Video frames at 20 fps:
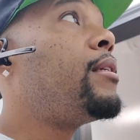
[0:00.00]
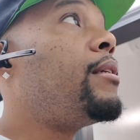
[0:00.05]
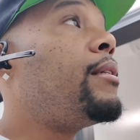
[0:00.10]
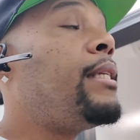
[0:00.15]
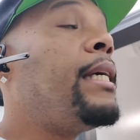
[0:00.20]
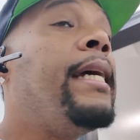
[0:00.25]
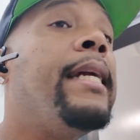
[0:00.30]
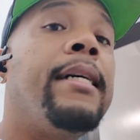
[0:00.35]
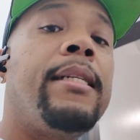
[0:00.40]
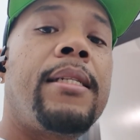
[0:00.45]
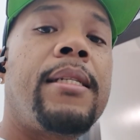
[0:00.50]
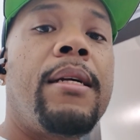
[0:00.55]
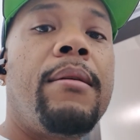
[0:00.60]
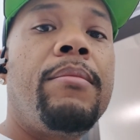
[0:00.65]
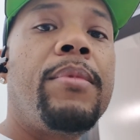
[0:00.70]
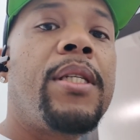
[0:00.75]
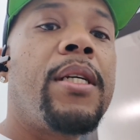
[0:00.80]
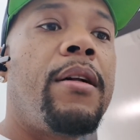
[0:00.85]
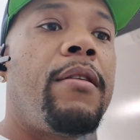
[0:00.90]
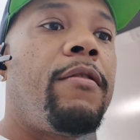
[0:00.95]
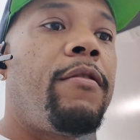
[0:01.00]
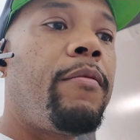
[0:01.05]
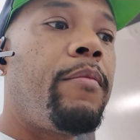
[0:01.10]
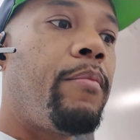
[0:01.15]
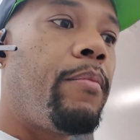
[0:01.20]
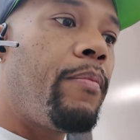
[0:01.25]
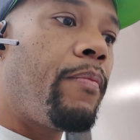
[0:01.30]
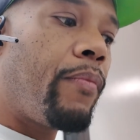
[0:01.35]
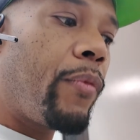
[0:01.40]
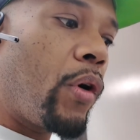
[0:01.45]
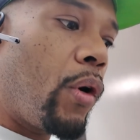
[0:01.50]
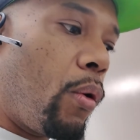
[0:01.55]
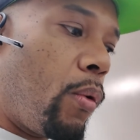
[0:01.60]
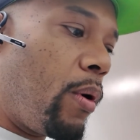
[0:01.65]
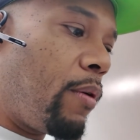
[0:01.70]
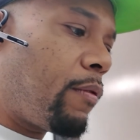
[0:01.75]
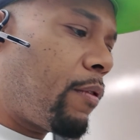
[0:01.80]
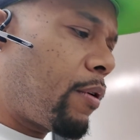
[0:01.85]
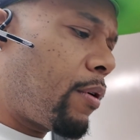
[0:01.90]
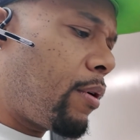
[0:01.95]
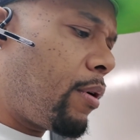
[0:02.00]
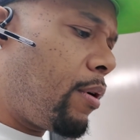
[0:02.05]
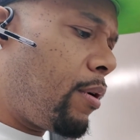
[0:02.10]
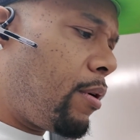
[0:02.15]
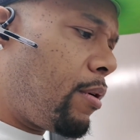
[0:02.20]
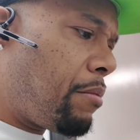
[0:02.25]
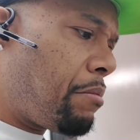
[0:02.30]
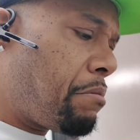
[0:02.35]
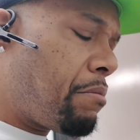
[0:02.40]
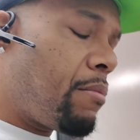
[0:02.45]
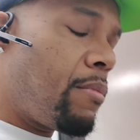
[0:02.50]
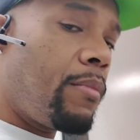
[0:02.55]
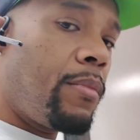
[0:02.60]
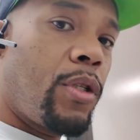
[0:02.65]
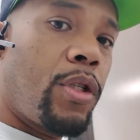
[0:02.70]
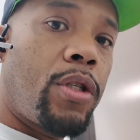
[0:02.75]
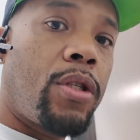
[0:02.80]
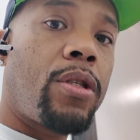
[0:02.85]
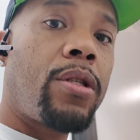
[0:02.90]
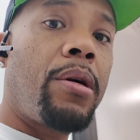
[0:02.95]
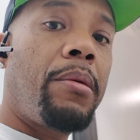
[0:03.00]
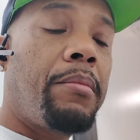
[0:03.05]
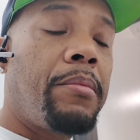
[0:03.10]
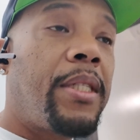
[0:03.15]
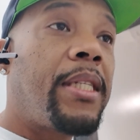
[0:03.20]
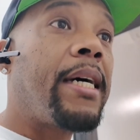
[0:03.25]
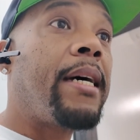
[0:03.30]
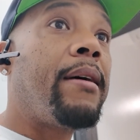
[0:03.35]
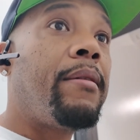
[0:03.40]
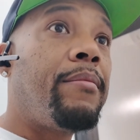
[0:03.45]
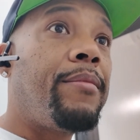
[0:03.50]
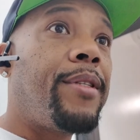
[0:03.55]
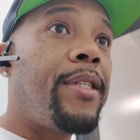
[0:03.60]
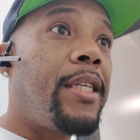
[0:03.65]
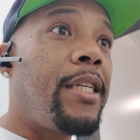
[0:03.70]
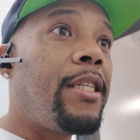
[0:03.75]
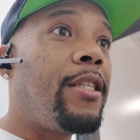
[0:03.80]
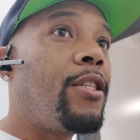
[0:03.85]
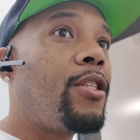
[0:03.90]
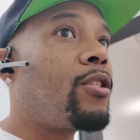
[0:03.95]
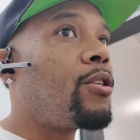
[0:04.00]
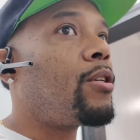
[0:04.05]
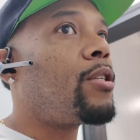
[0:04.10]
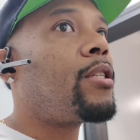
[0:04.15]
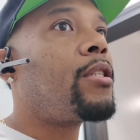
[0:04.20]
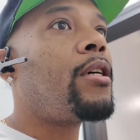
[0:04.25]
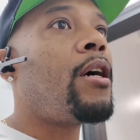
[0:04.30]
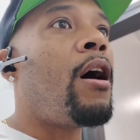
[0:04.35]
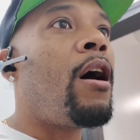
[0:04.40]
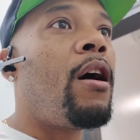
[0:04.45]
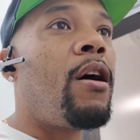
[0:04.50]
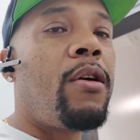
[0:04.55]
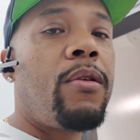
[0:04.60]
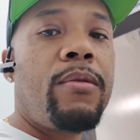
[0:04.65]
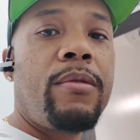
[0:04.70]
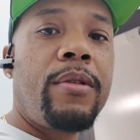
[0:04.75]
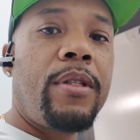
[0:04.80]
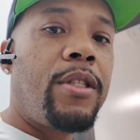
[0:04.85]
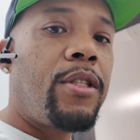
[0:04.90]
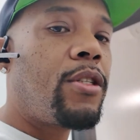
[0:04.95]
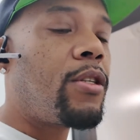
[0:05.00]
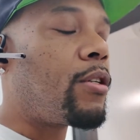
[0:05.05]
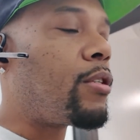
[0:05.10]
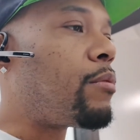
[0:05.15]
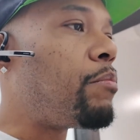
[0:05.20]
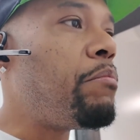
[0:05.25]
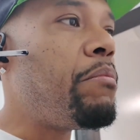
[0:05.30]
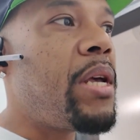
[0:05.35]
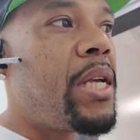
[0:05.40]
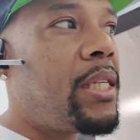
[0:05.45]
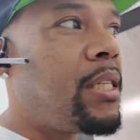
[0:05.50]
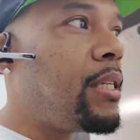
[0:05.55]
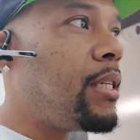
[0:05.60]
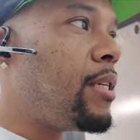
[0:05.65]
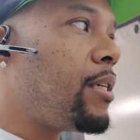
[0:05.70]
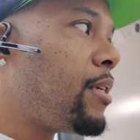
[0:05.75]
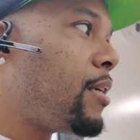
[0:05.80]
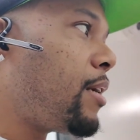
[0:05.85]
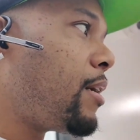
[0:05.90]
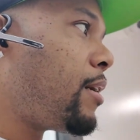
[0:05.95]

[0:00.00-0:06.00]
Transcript: the tenants themselves. However, sometimes it's just messy.